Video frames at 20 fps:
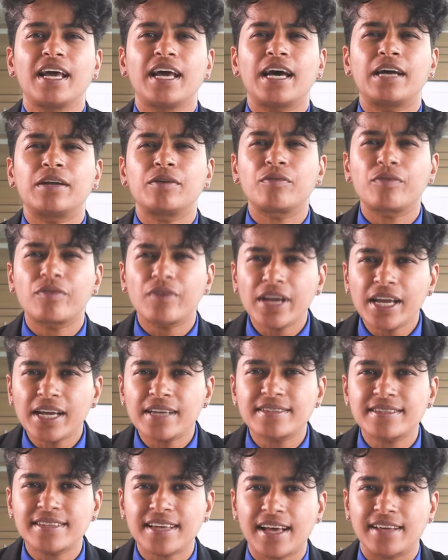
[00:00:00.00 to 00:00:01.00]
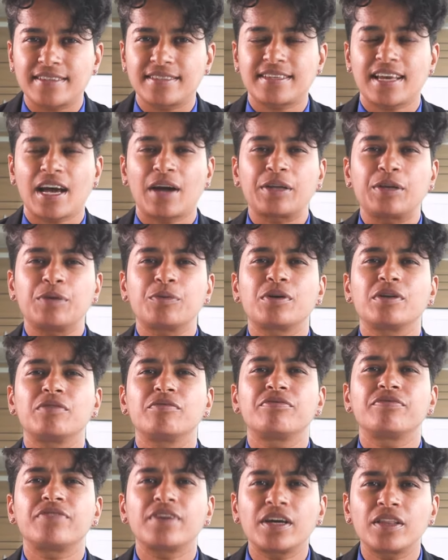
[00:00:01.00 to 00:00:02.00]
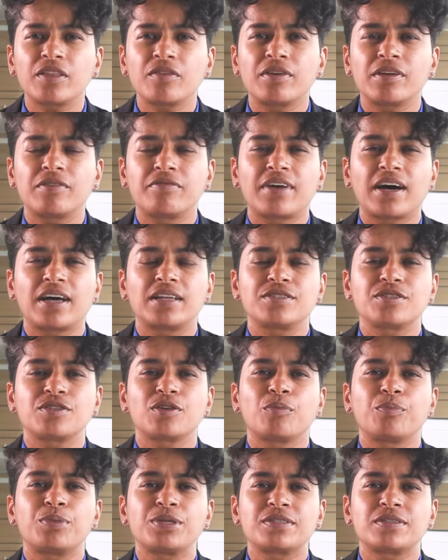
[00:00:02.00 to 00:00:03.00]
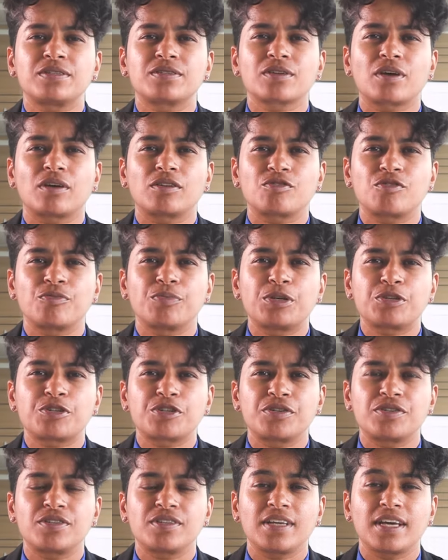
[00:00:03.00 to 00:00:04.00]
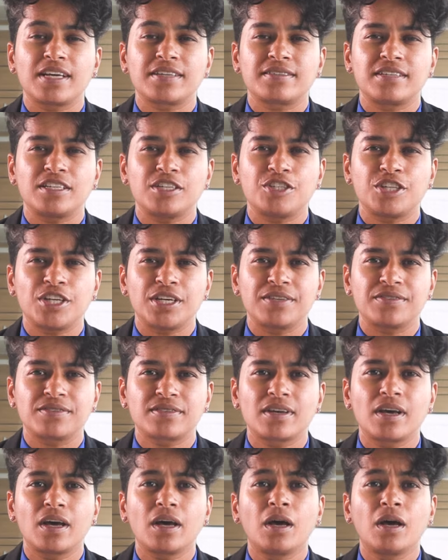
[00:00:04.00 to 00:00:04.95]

and reassess how you can further advance your business contribution to the SDGs,